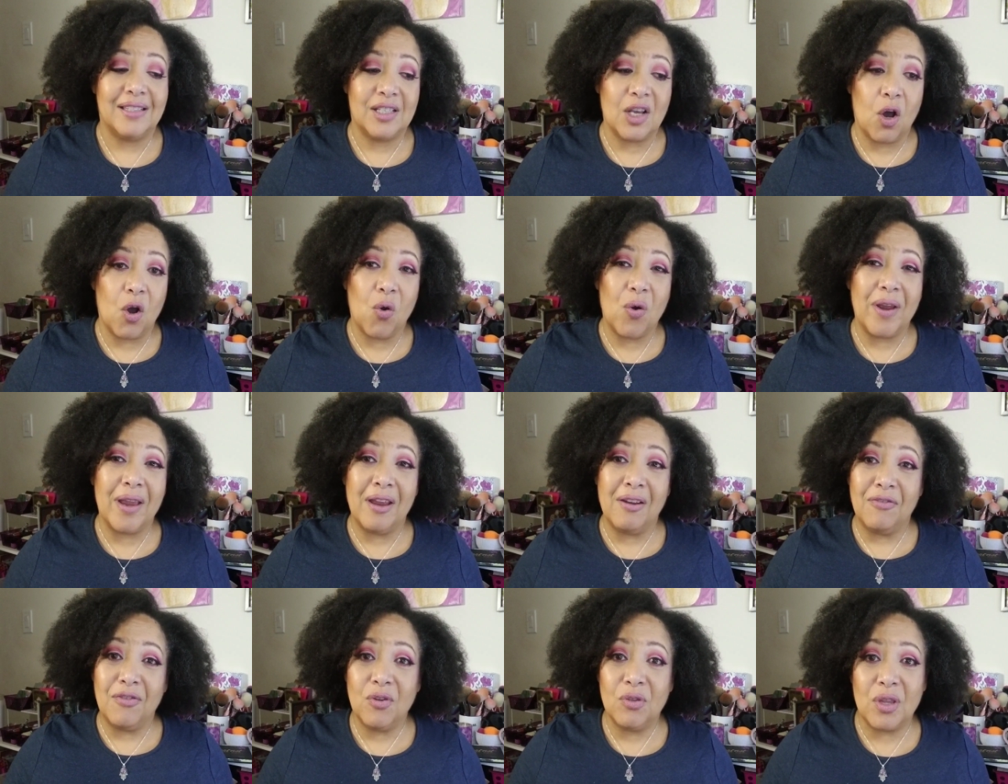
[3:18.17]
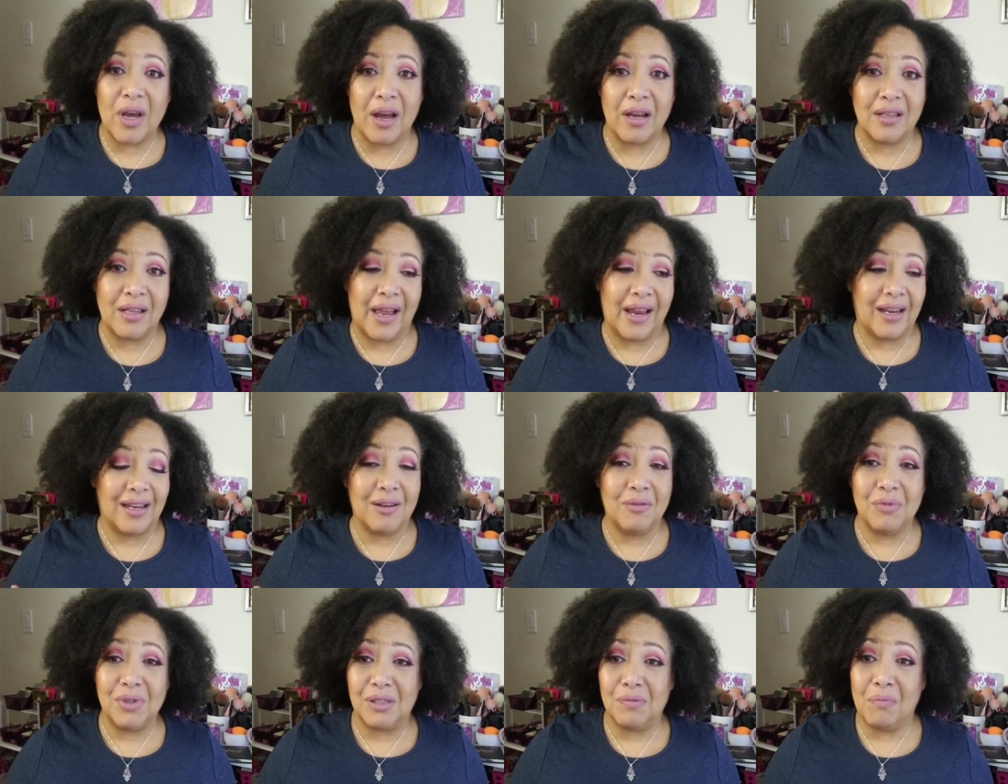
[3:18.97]
So if you thought like
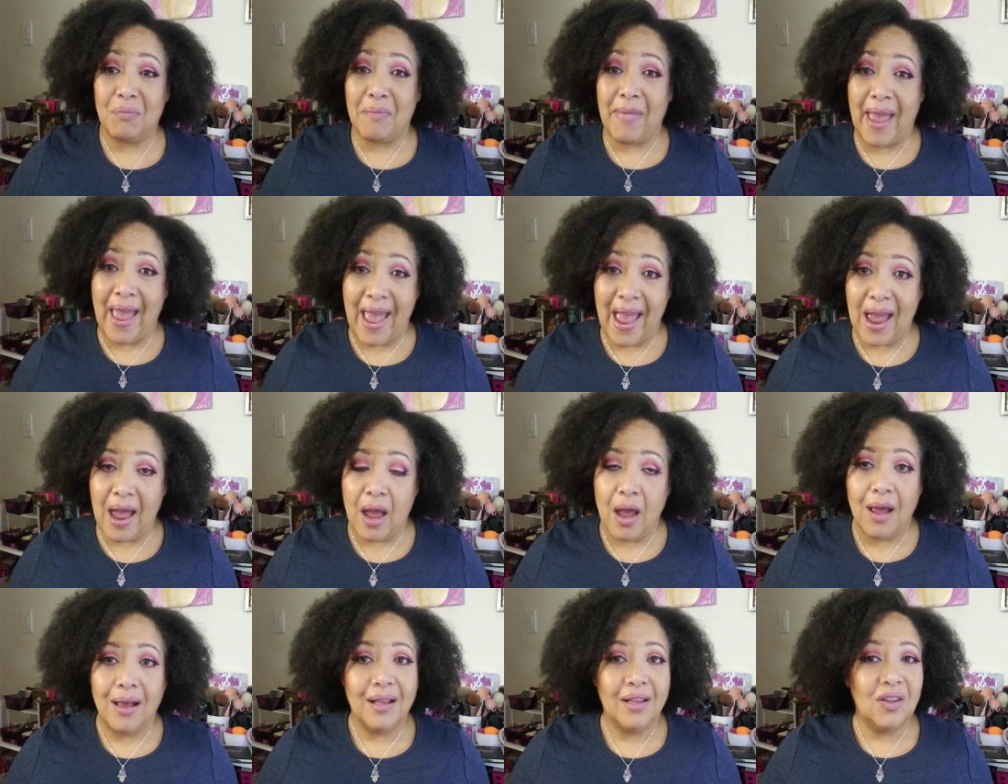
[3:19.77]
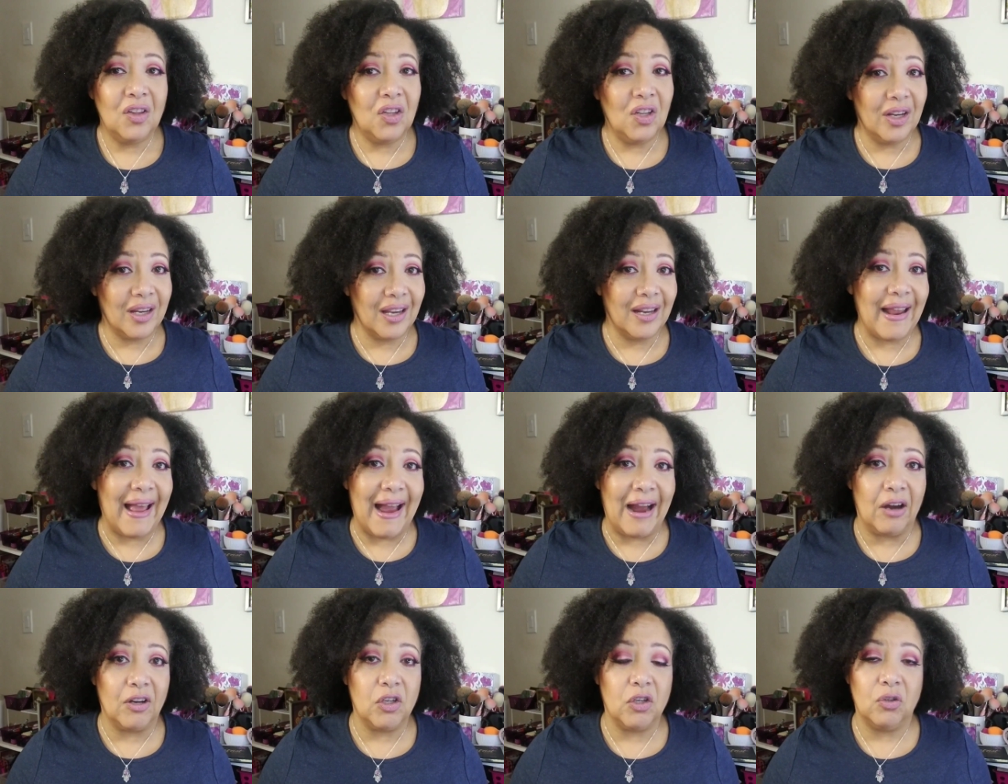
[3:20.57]
it was mad, look at
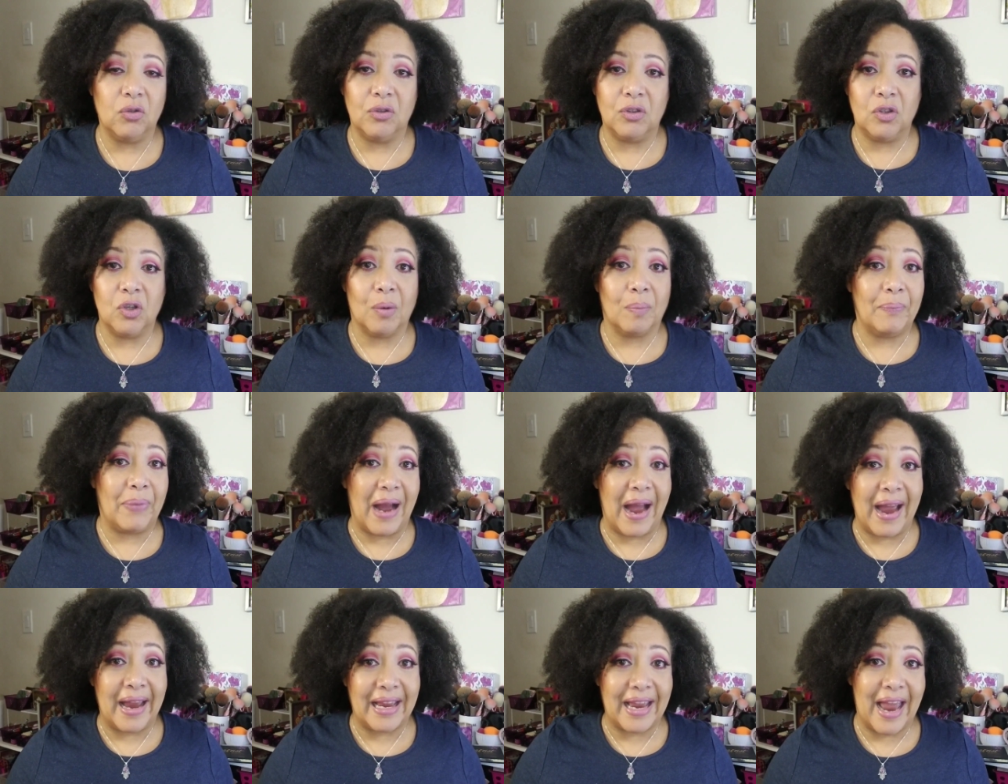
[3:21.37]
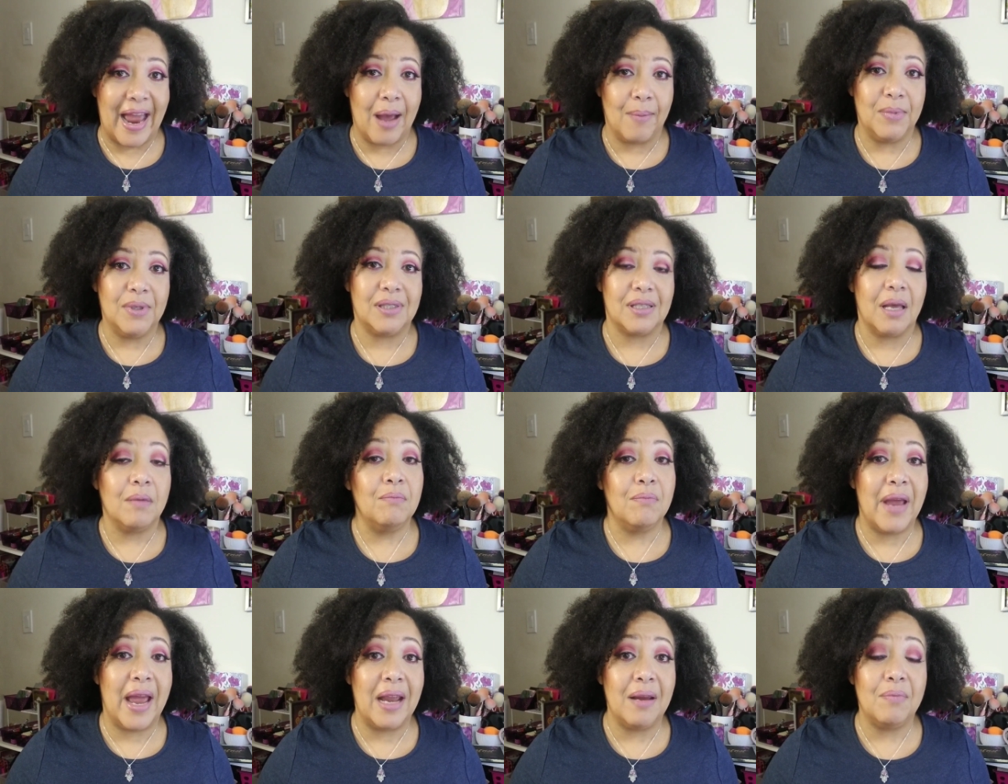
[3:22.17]
how you your buying habits
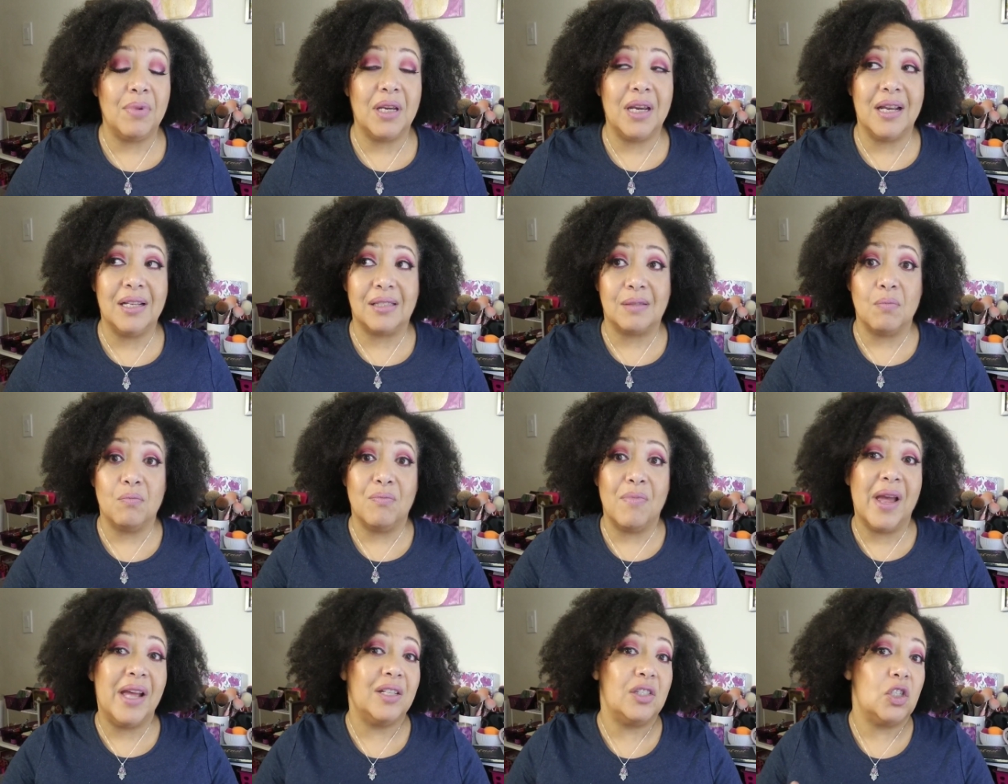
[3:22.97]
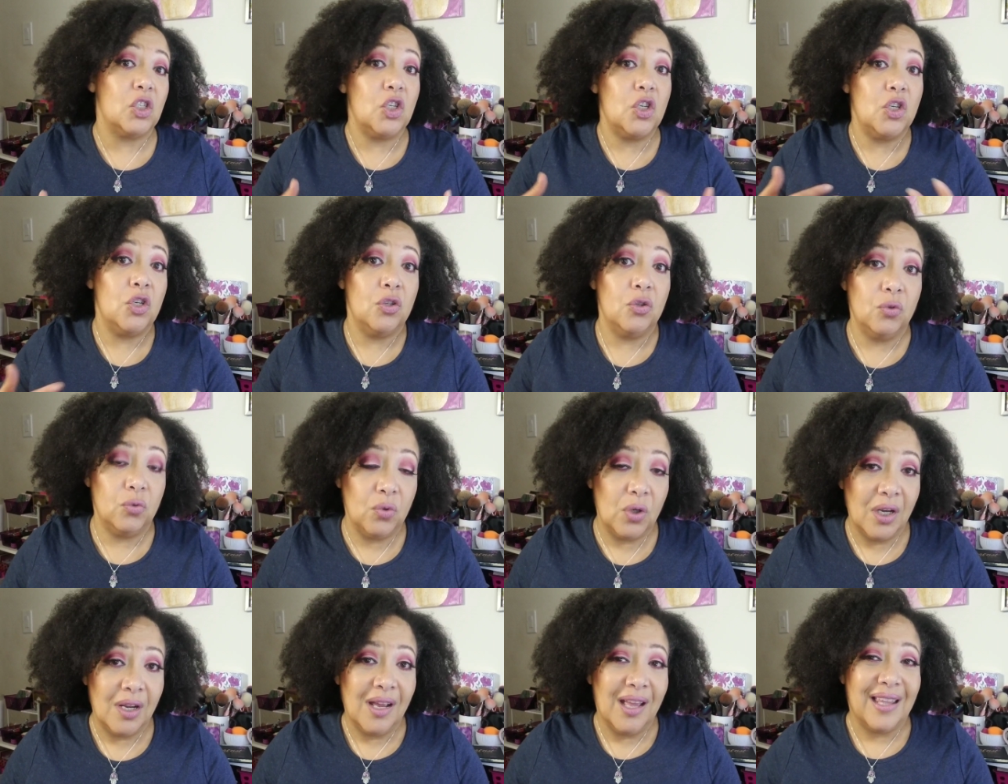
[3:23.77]
and maybe it's mad to
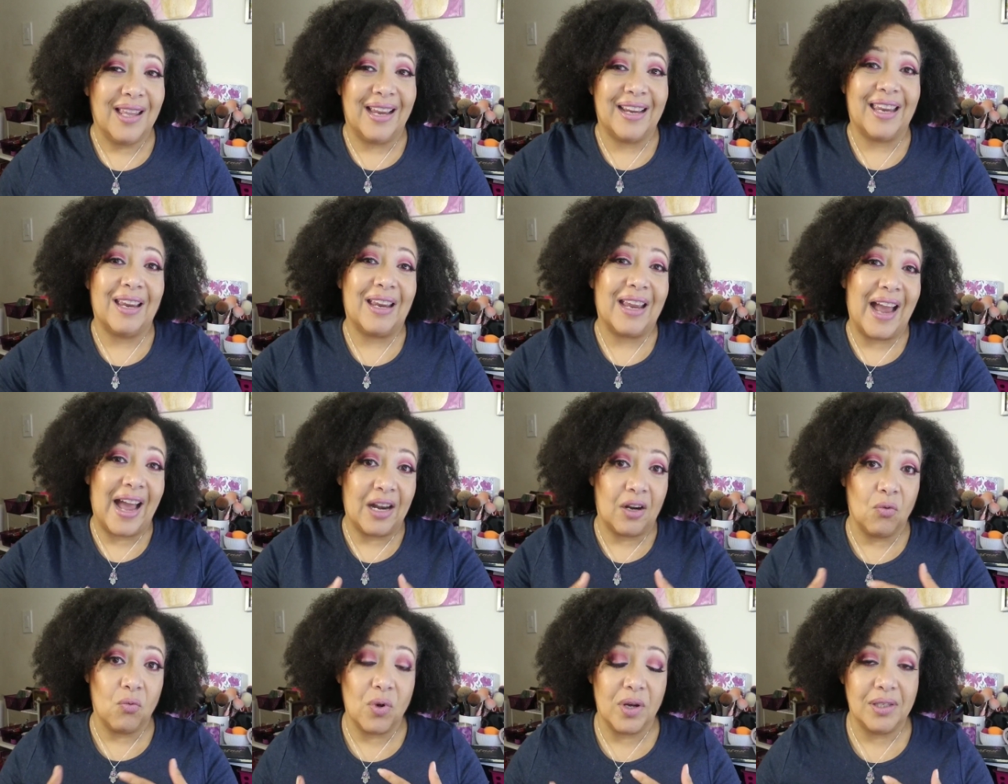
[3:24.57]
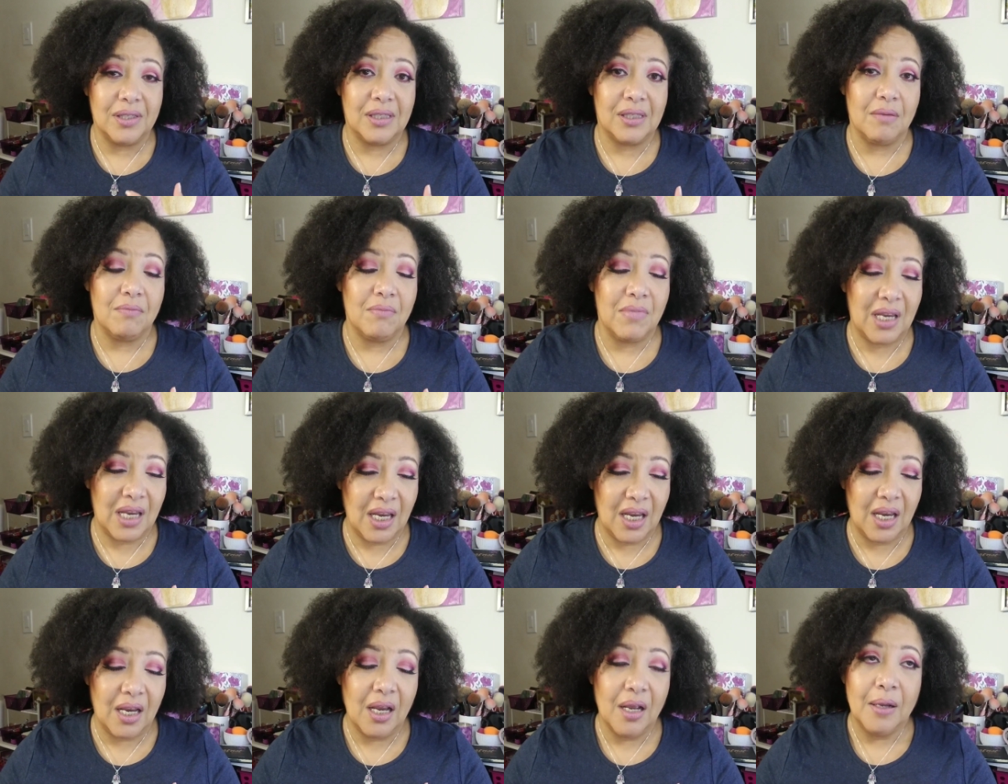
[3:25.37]
you like it kind of was to
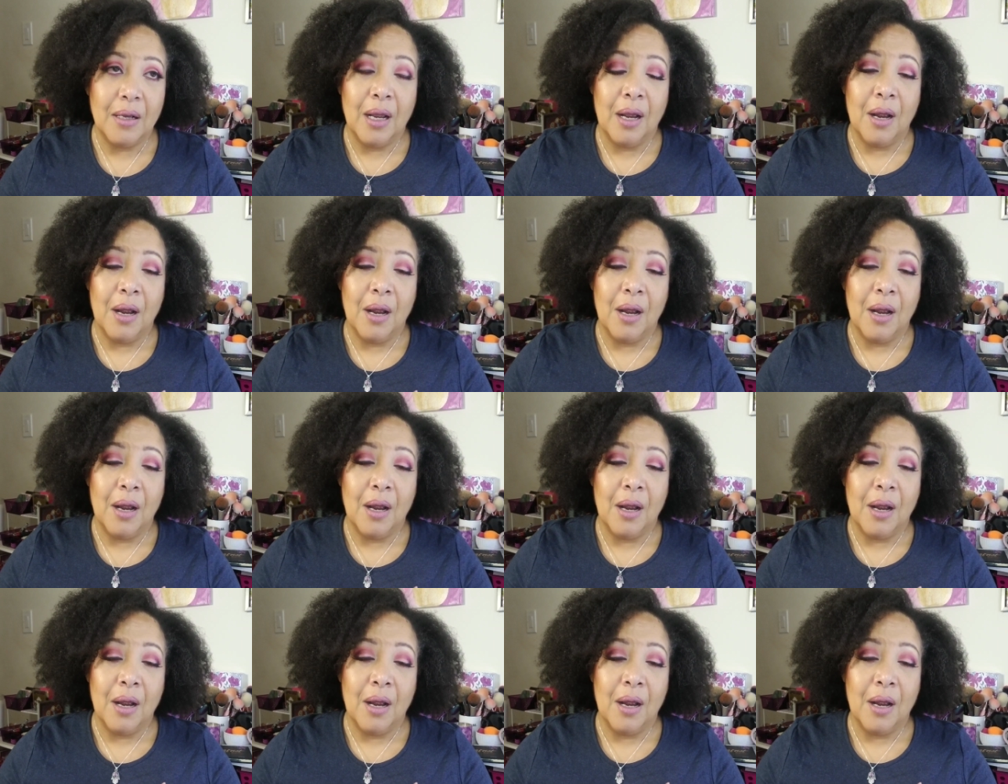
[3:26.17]
me